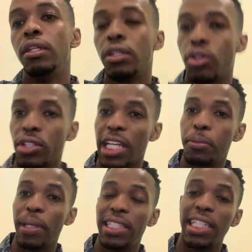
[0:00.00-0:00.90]
because that's
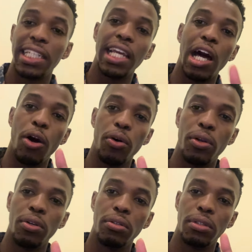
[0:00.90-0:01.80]
basically
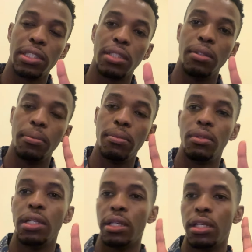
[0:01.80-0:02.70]
how
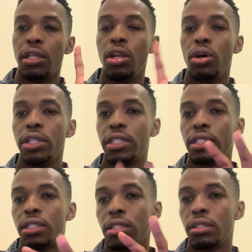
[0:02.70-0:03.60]
the
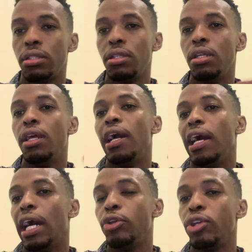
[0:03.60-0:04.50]
lowest
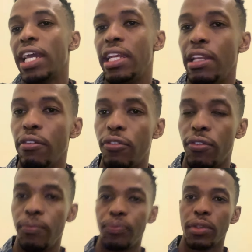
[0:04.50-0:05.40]
you can live
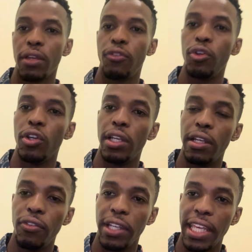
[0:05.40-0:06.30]
if you're
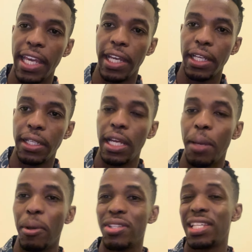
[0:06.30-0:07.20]
living here,
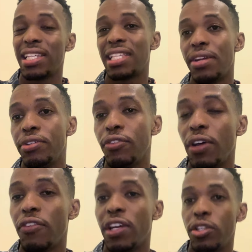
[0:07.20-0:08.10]
about $500
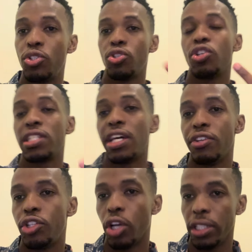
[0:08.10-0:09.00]
to
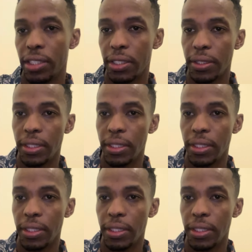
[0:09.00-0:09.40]
$600.